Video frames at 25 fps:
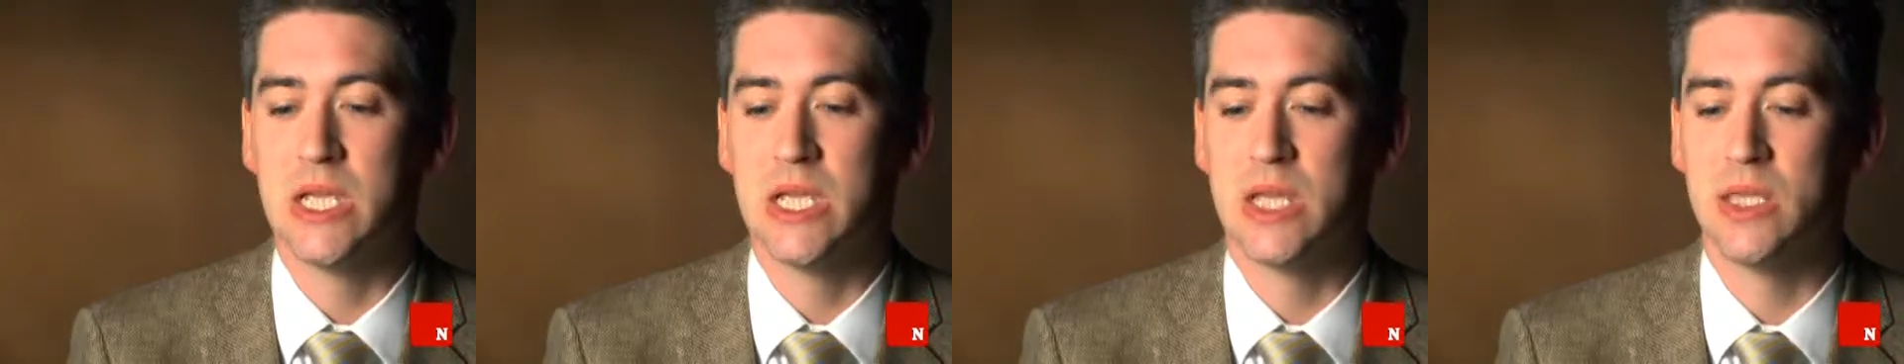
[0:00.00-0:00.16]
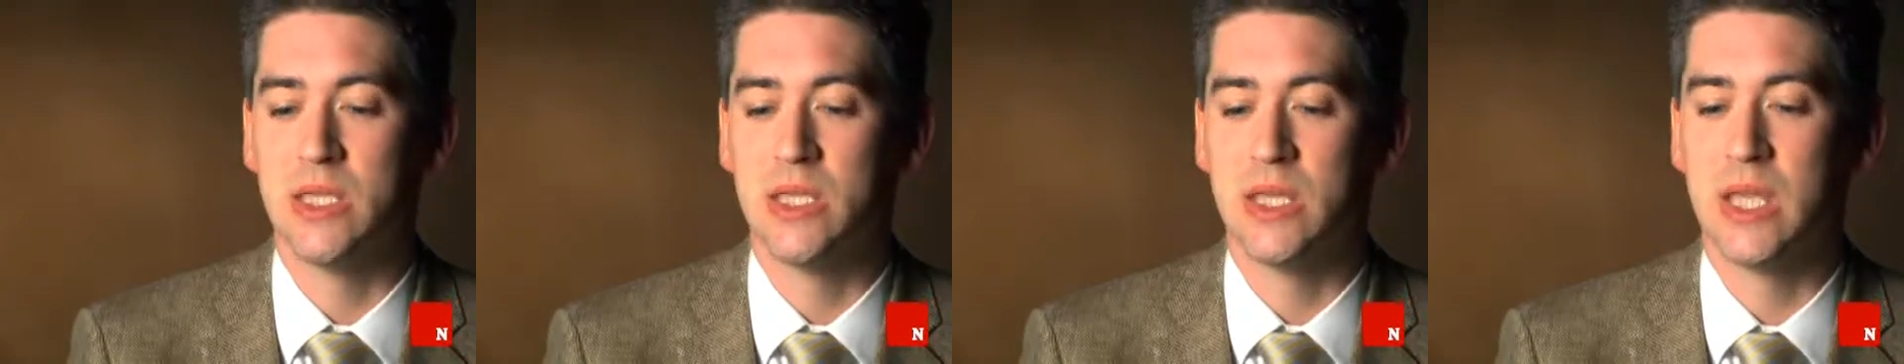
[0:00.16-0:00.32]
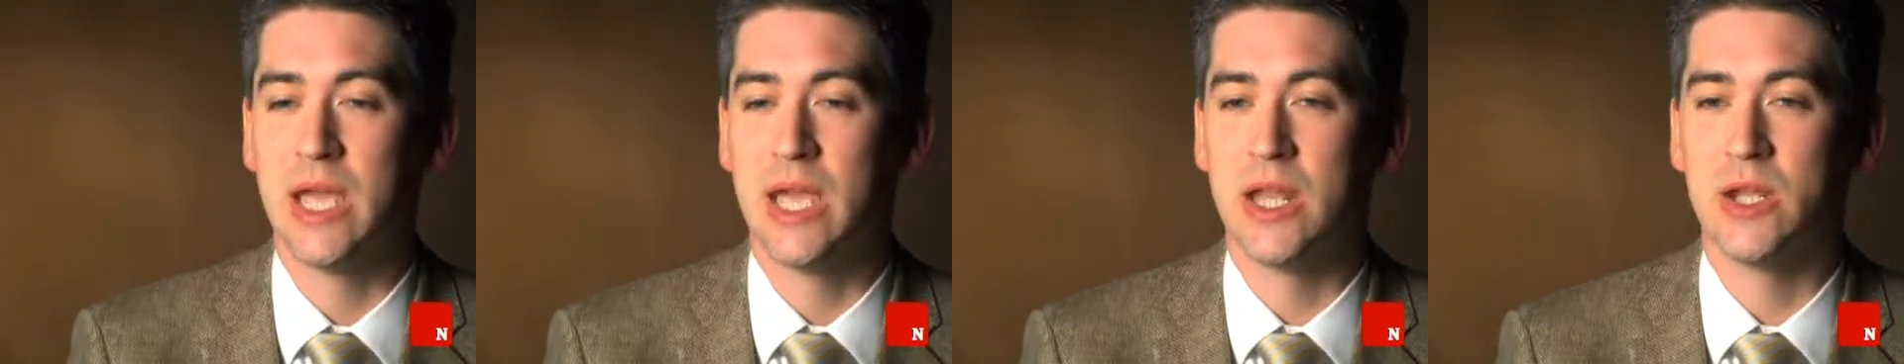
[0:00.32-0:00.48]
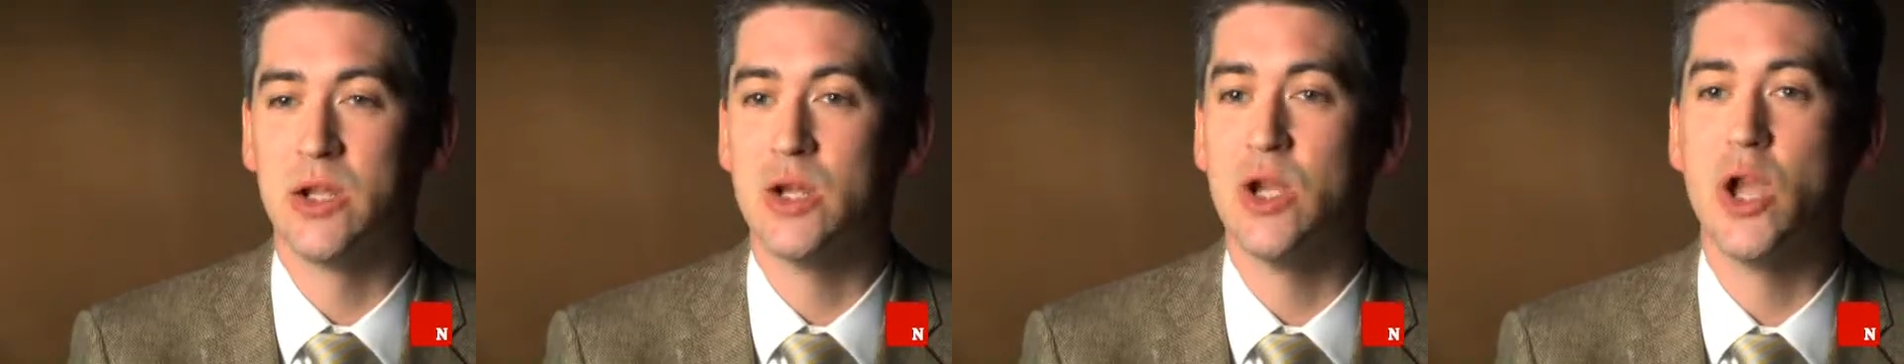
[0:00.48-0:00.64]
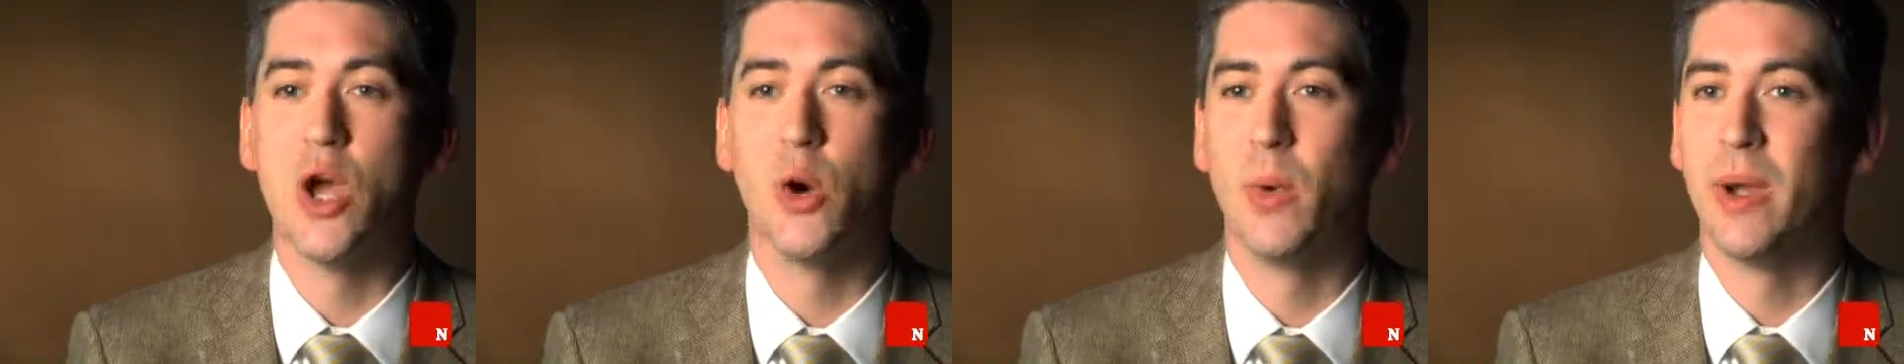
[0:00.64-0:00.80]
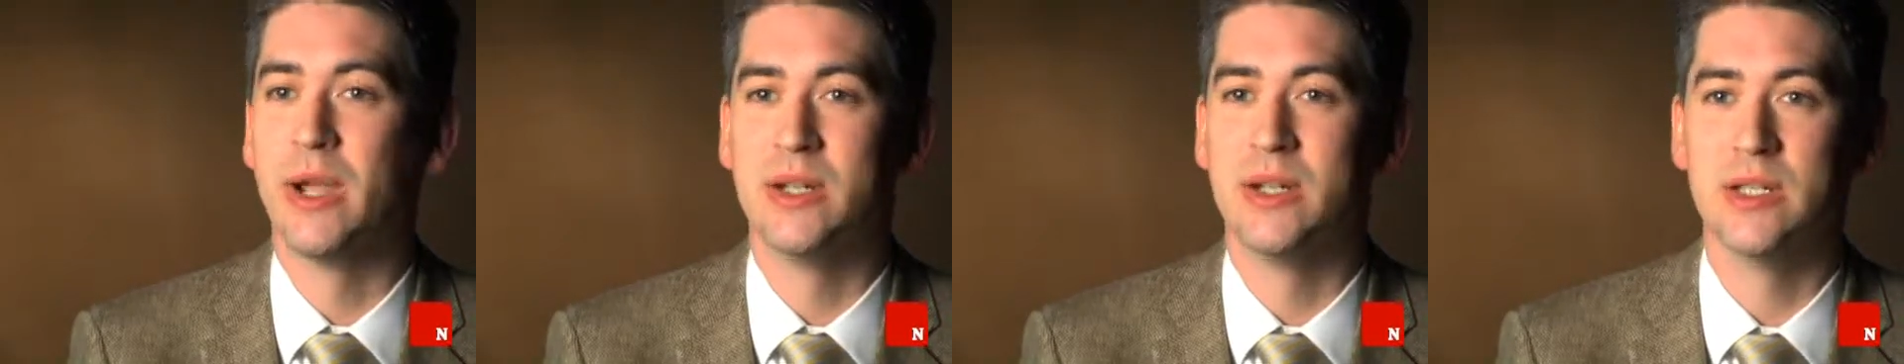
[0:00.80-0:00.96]
they had
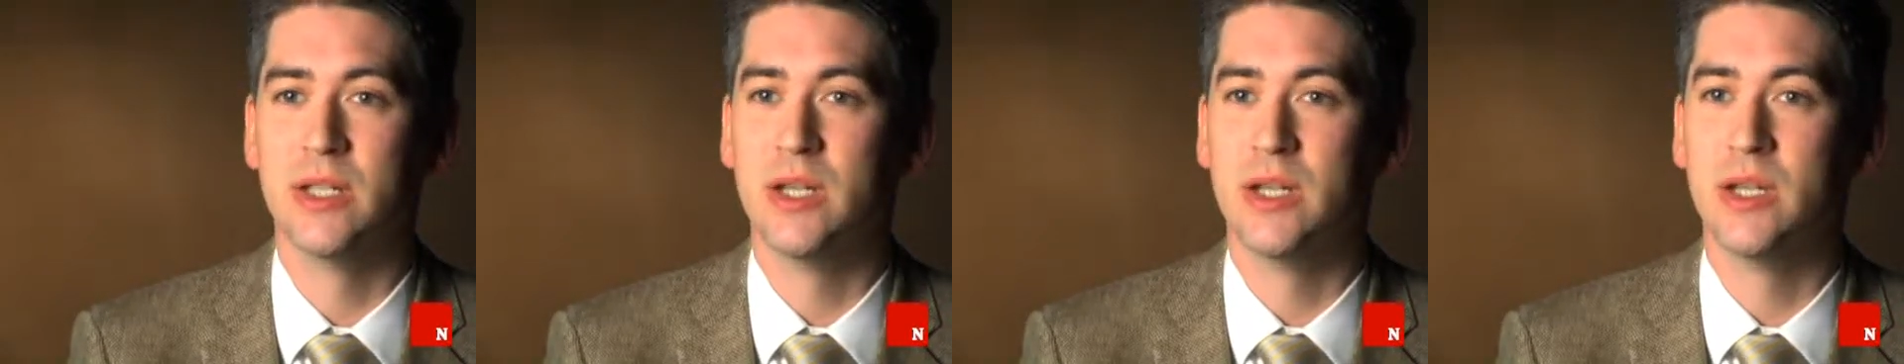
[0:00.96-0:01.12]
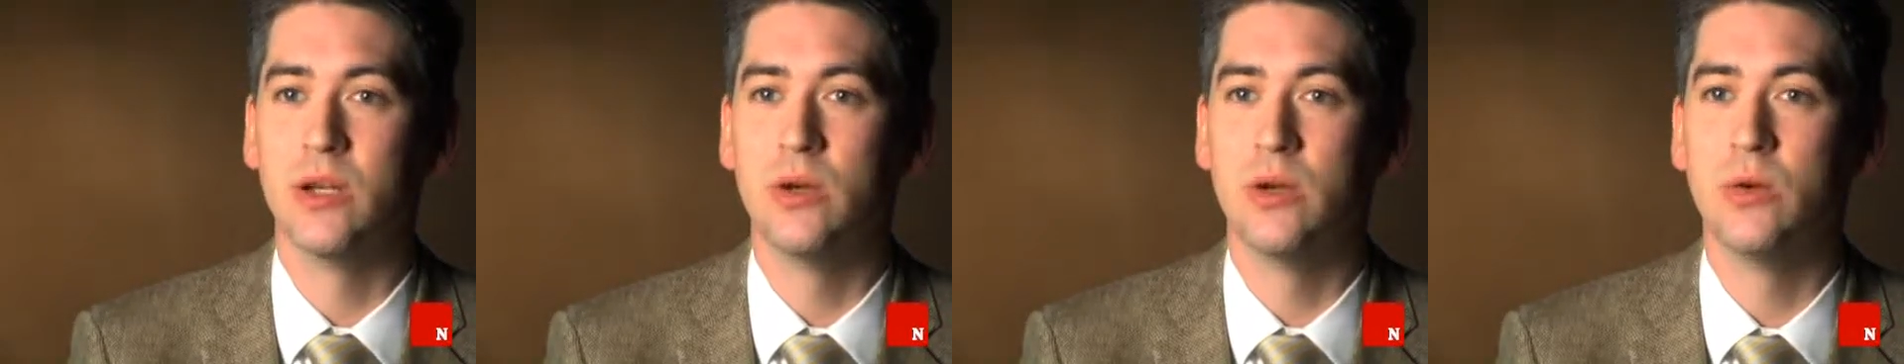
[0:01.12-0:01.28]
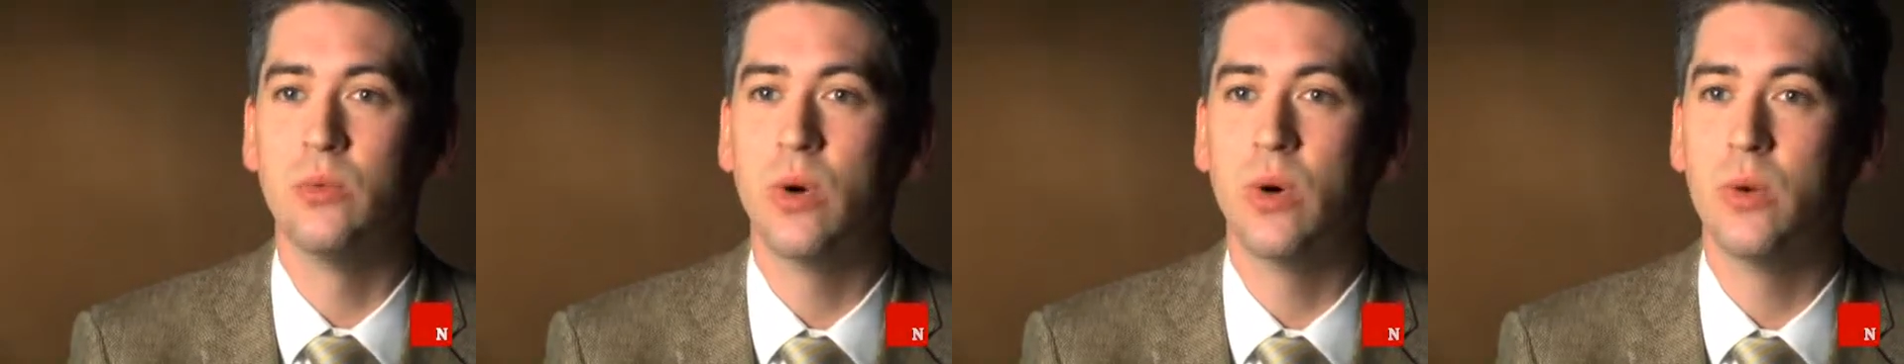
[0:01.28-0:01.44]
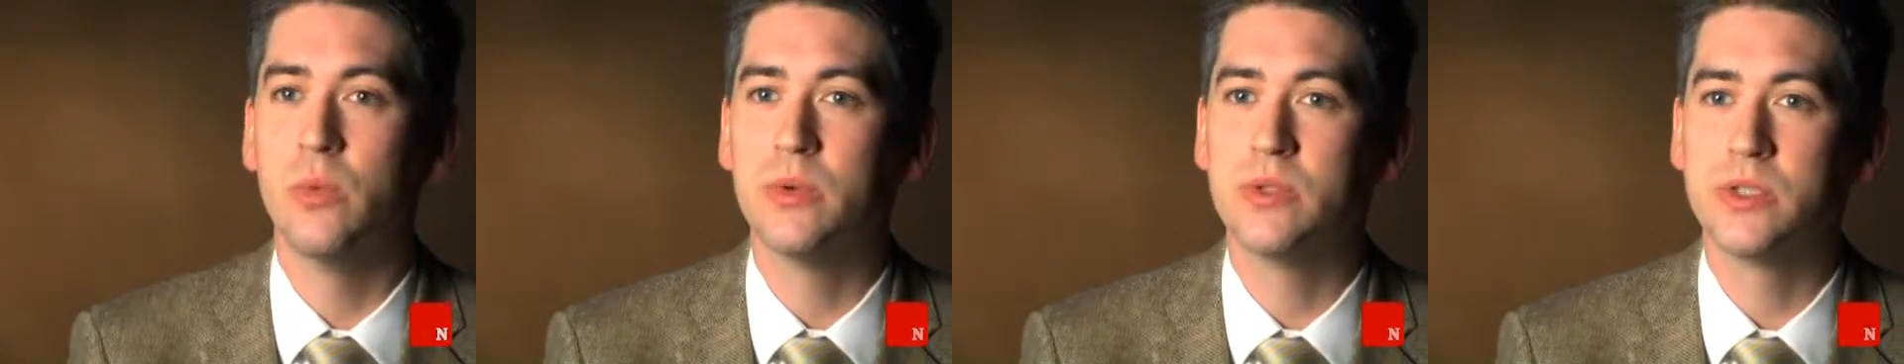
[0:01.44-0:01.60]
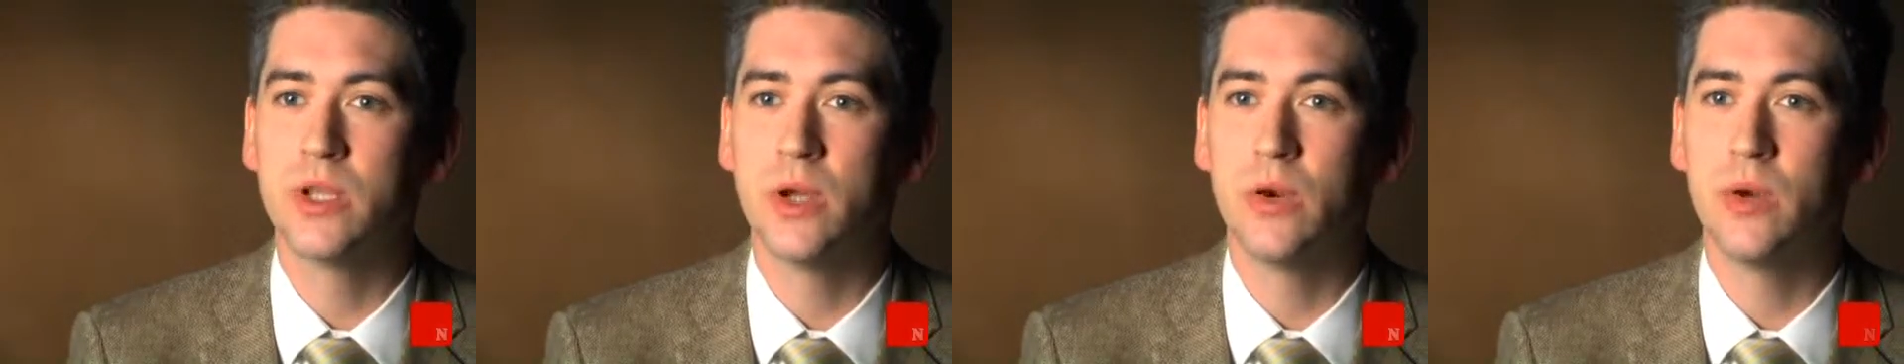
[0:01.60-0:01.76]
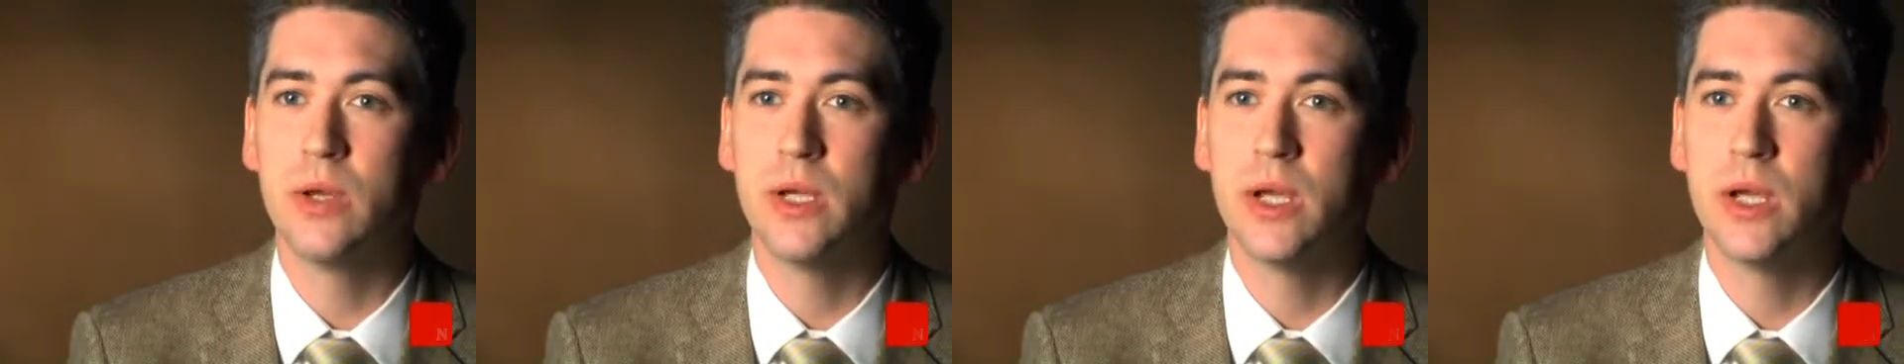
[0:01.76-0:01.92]
no idea what was
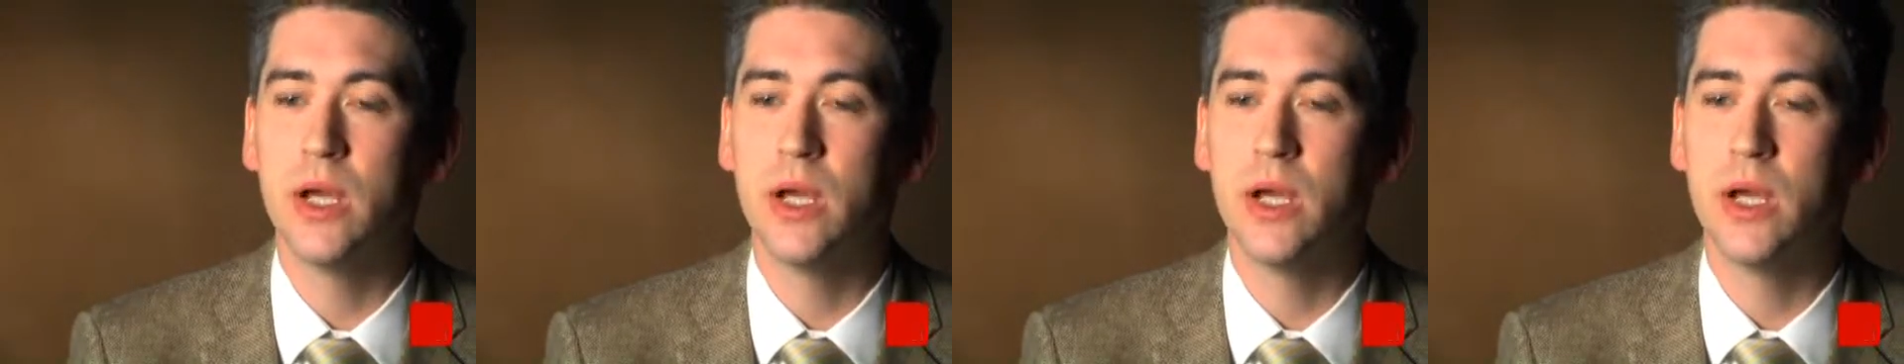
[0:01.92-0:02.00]
going